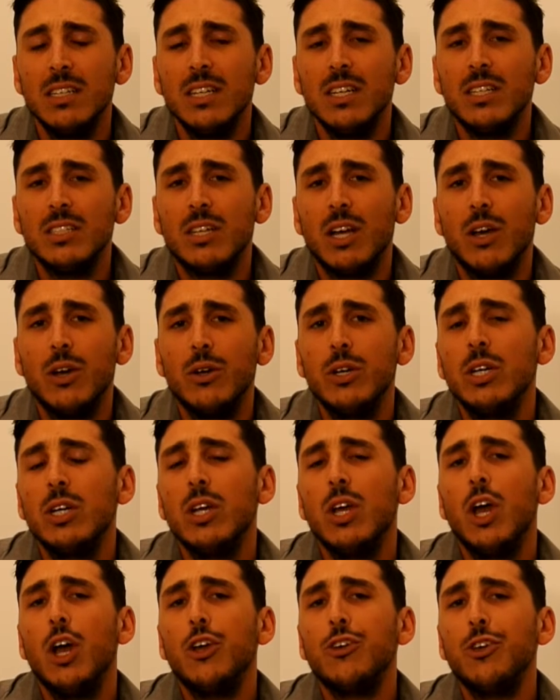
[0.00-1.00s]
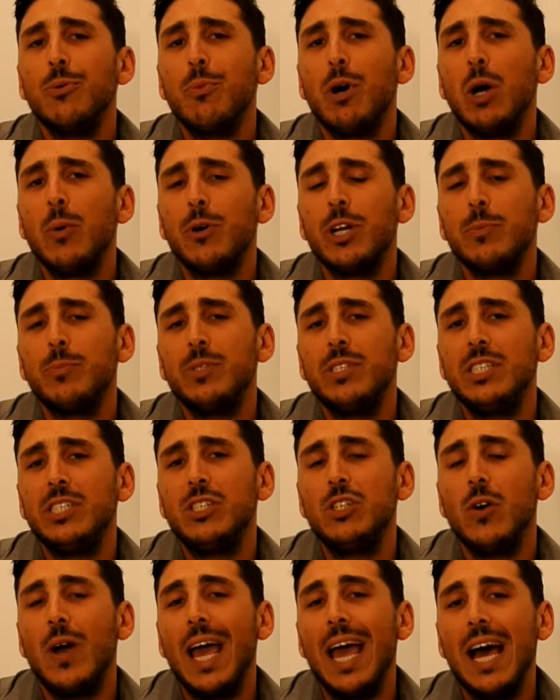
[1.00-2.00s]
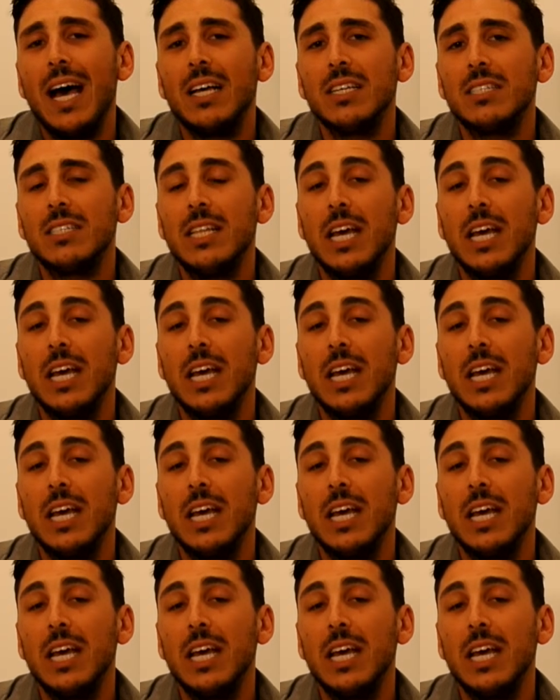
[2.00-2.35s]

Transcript: So you might want to position your house